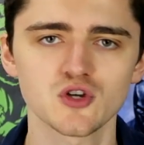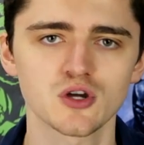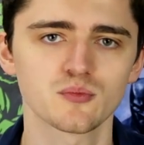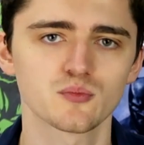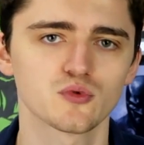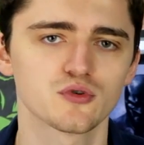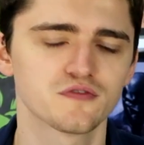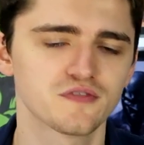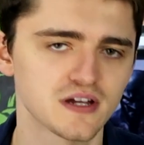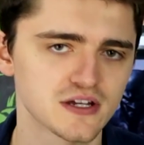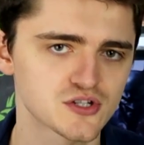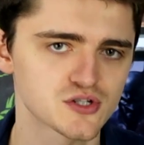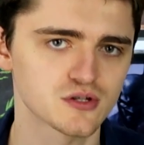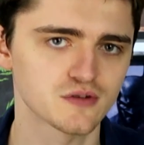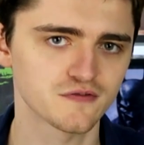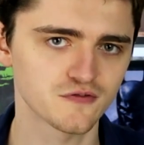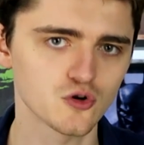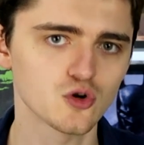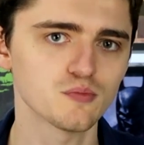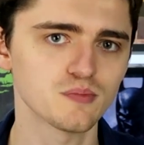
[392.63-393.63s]
jump will feature the
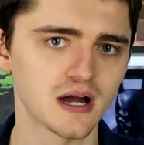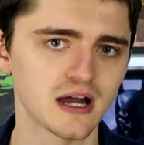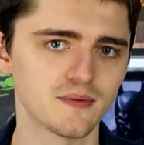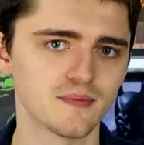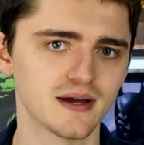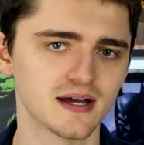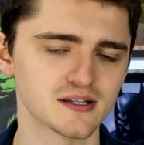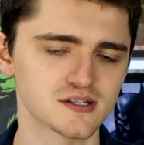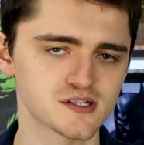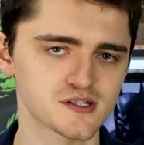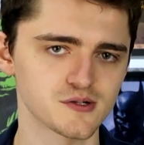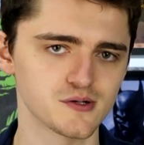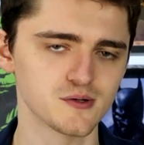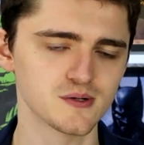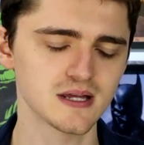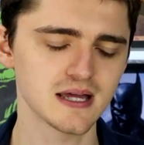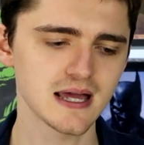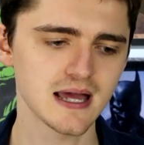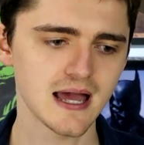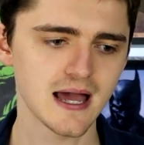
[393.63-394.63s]
full Batman
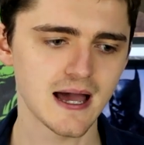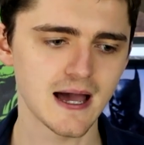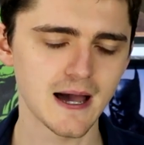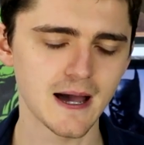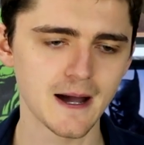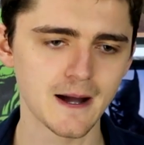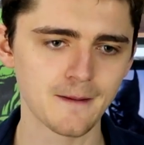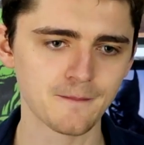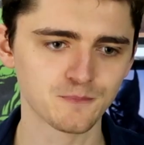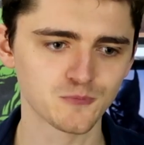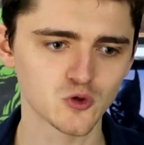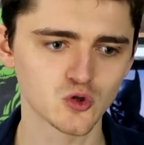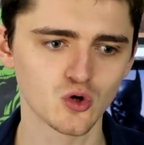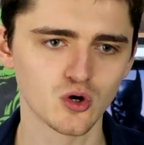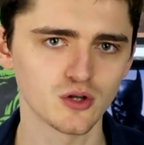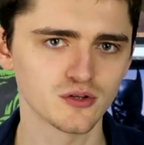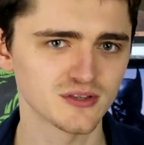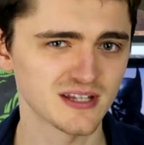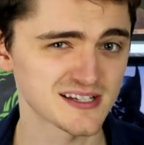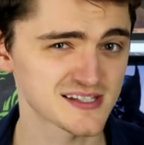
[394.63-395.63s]
suit,
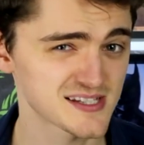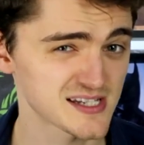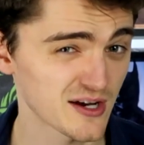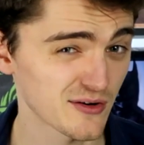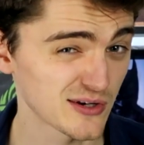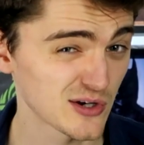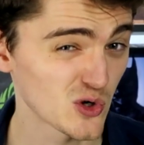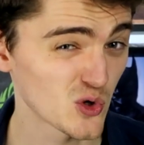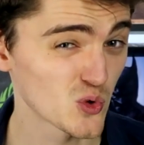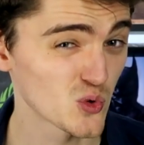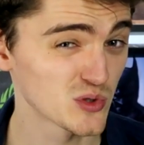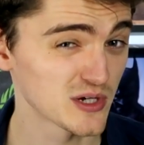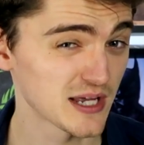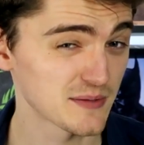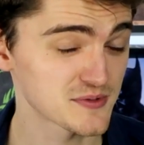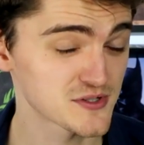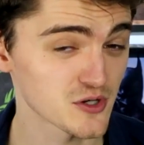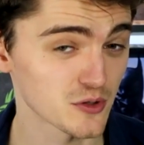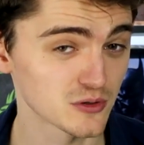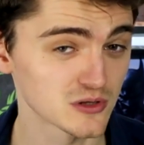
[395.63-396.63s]
not necessarily all the
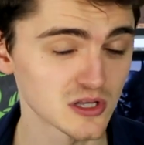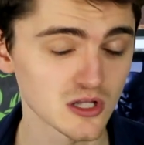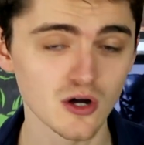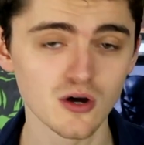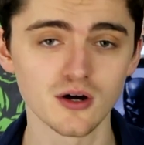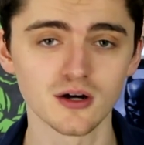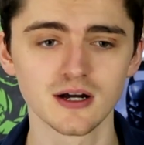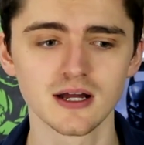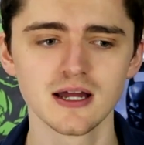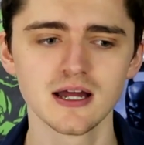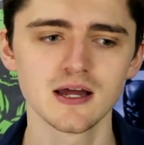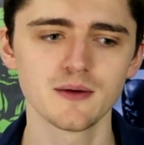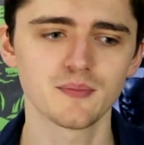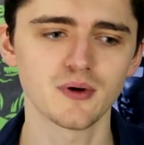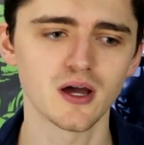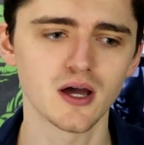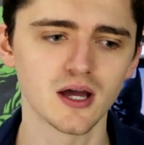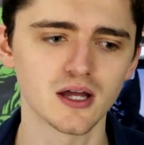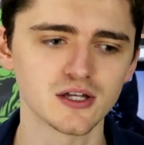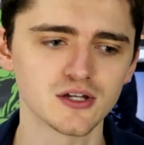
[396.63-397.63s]
episode long,
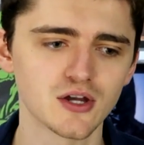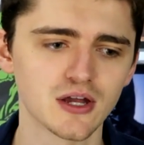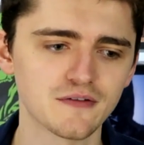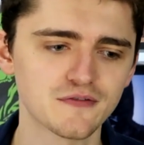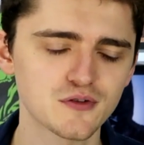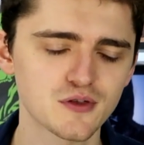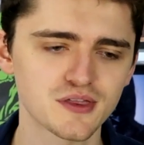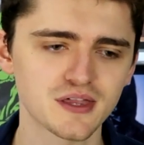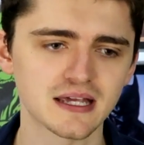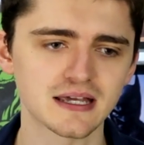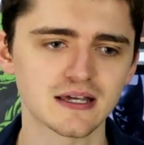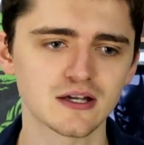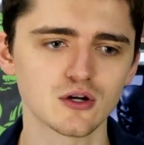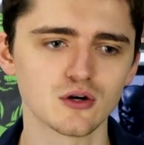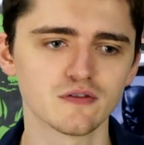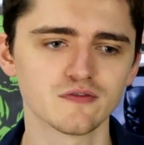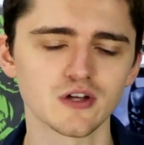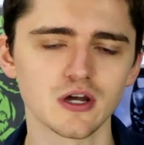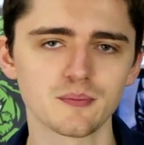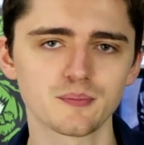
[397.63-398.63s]
but, you know, if you're thinking
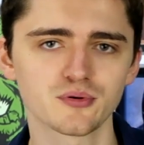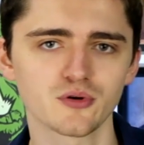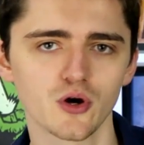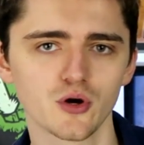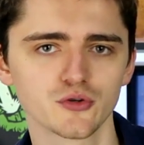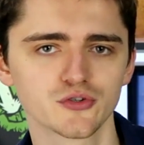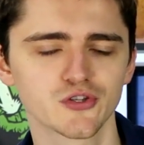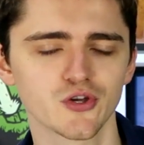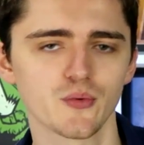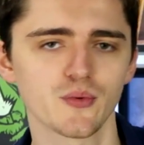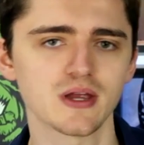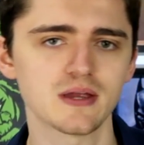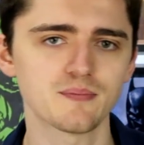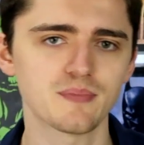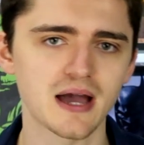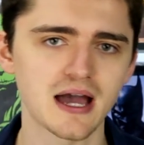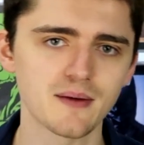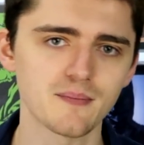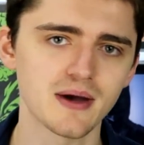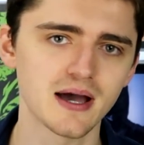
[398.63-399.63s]
of, like, proto-y
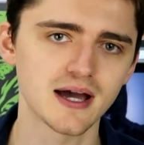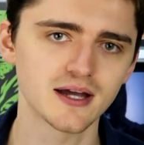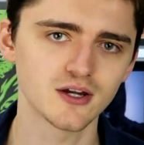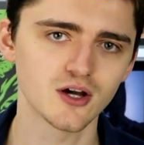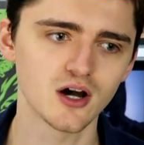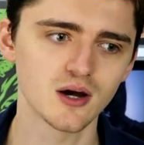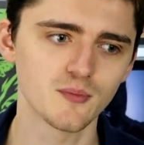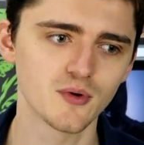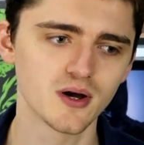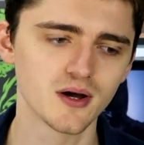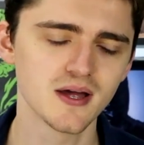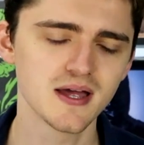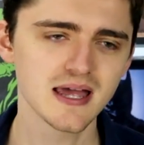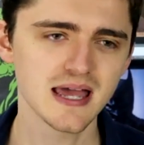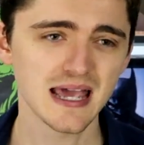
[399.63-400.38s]
Batman armor,